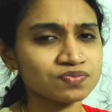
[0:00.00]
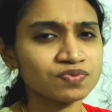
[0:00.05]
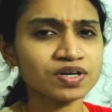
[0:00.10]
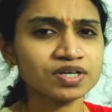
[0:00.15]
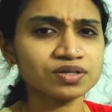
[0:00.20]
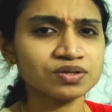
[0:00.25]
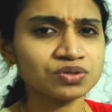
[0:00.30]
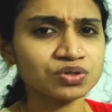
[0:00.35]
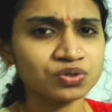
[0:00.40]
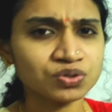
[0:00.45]

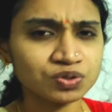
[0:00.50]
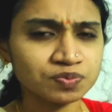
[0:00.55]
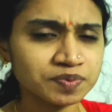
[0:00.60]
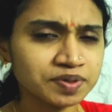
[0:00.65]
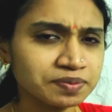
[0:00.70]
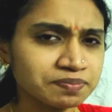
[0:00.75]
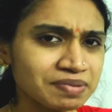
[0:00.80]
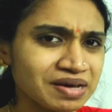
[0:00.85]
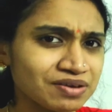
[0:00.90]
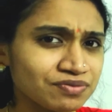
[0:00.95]
What do you
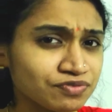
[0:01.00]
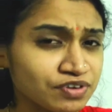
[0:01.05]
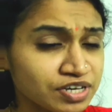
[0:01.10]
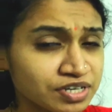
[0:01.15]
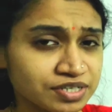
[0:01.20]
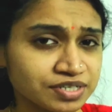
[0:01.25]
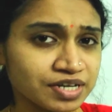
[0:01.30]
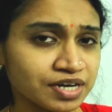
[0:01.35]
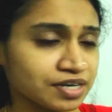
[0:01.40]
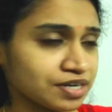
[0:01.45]
mean by
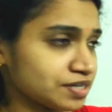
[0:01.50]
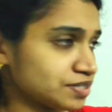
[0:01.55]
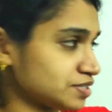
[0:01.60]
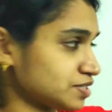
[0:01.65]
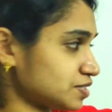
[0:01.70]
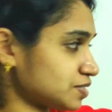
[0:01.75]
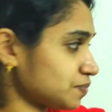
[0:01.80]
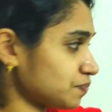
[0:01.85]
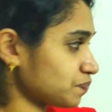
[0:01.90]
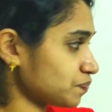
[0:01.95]
wing
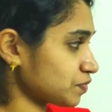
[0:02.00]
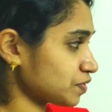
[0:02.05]
tendons?